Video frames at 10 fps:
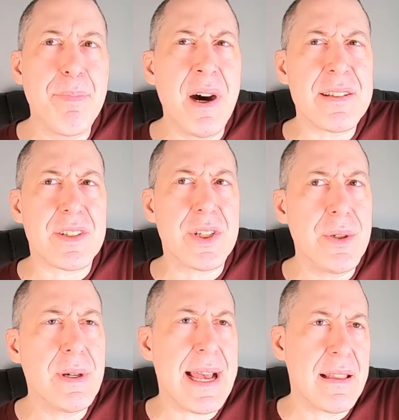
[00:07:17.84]
bought
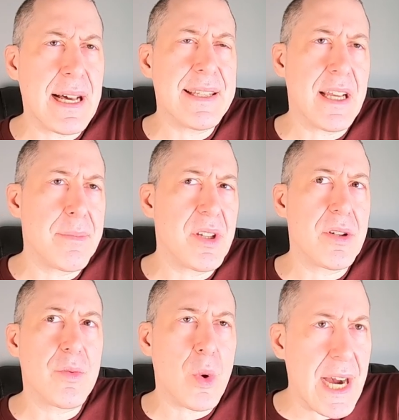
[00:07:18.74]
two
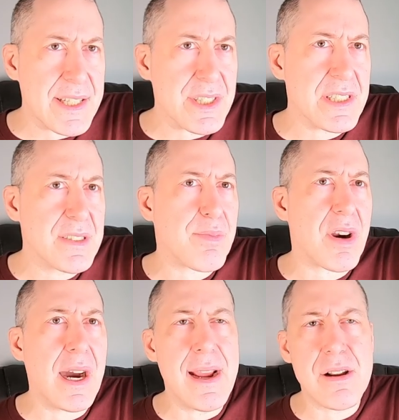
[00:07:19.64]
LIW watches
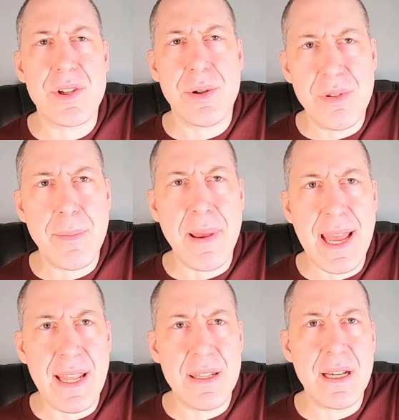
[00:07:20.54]
prior to the
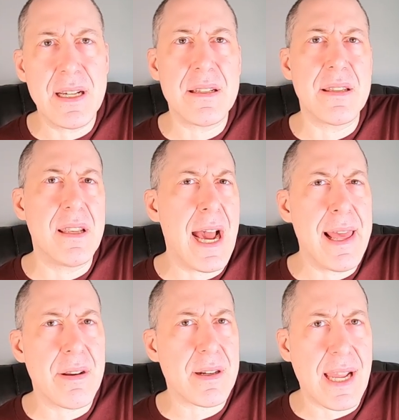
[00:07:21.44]
Panda.
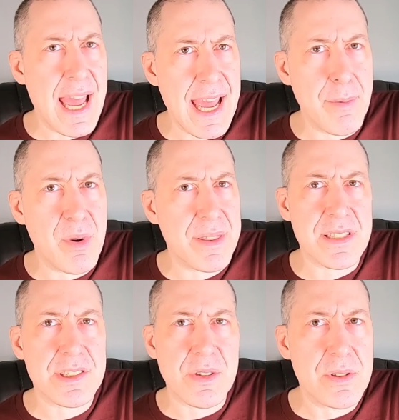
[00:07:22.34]
Neither came with
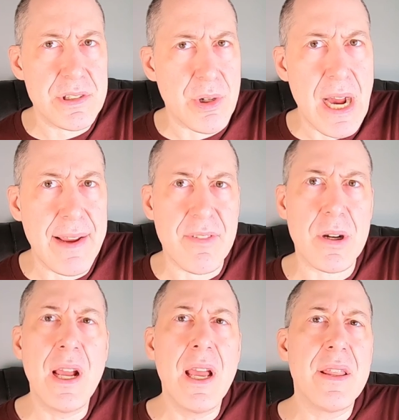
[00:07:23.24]
a
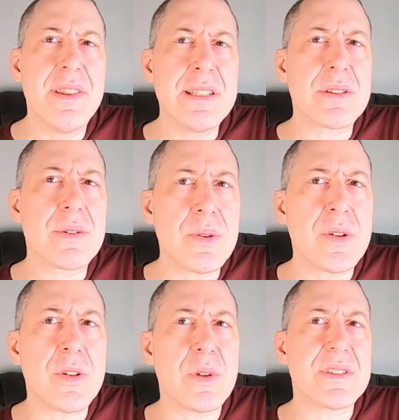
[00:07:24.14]
screwdriver. This
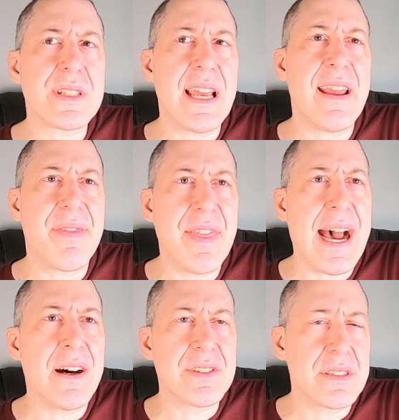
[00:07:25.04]
tool will save
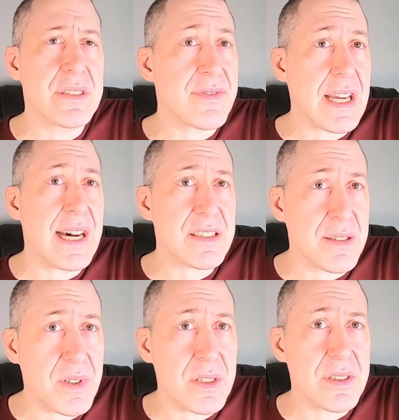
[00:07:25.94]
thousands of
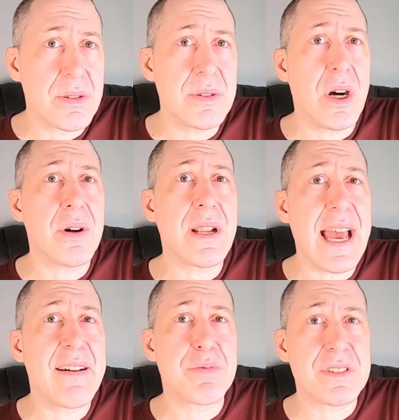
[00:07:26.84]
customers who don't
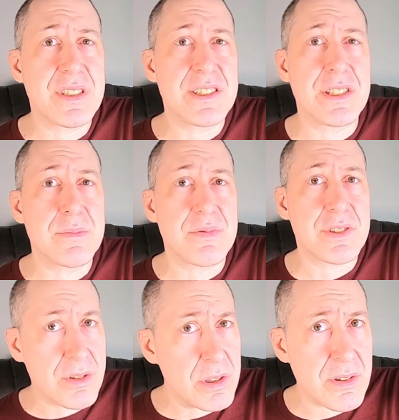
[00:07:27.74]
have precision
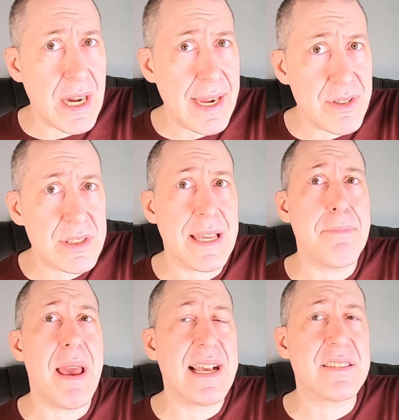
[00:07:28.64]
screwdrivers a
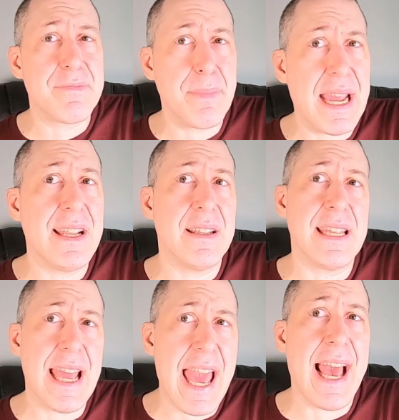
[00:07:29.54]
massive pain in
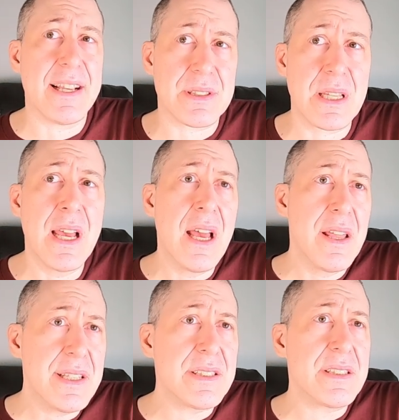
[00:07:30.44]
the ass.
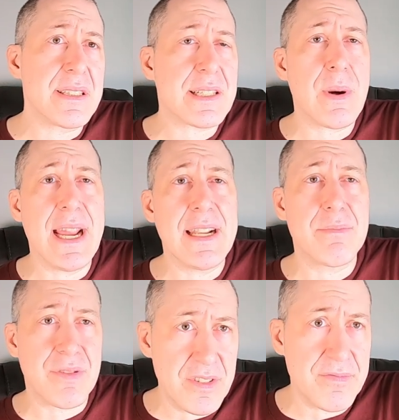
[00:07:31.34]
This is a great
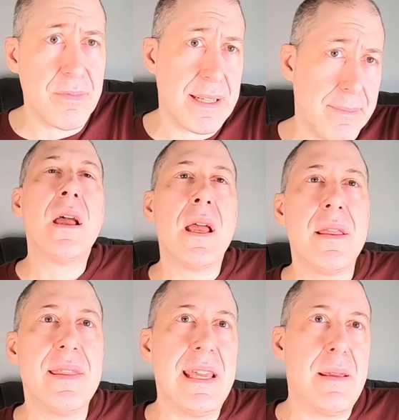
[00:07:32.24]
improvement.
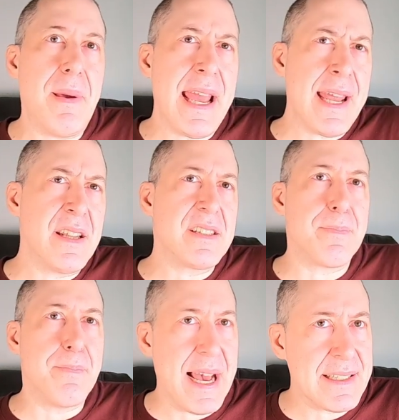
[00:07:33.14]
The Panda's
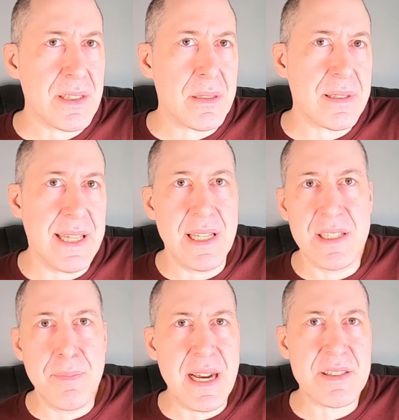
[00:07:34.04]
bezel
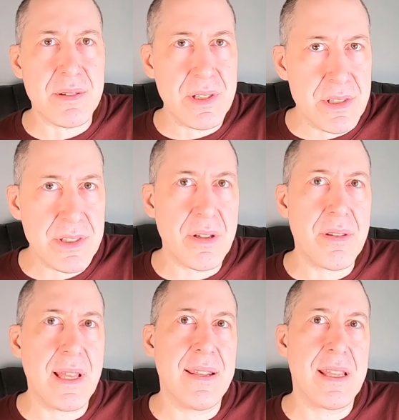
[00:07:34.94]
is much looser
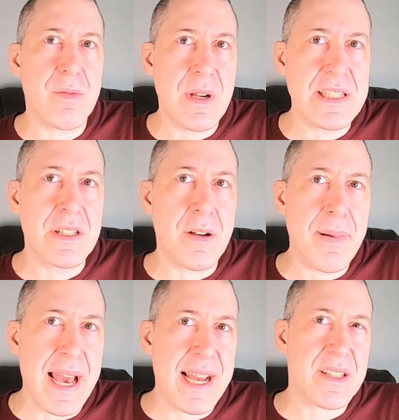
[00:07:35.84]
than the original
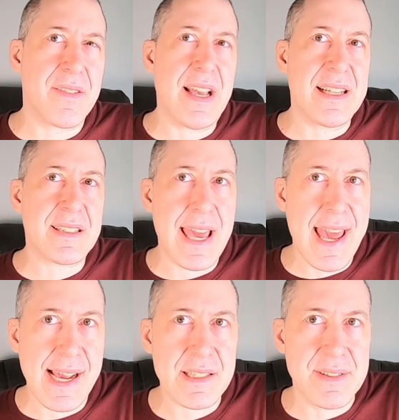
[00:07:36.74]
batch of
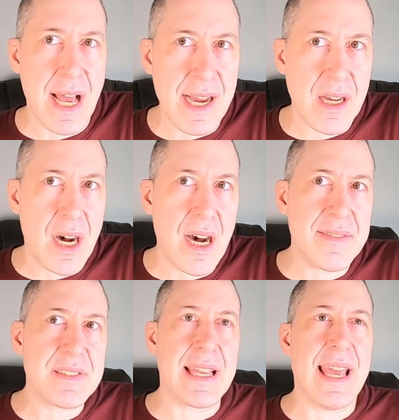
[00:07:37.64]
SKX
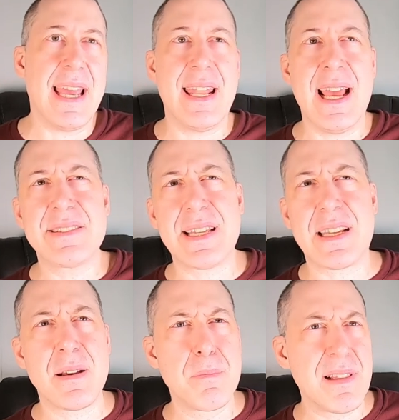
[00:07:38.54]
knockoffs and has a
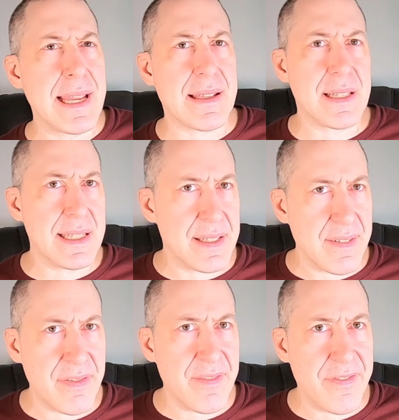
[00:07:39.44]
completely
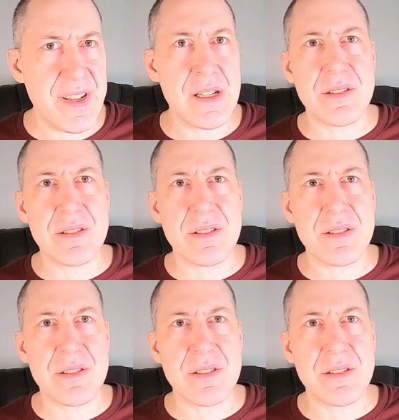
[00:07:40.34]
different feel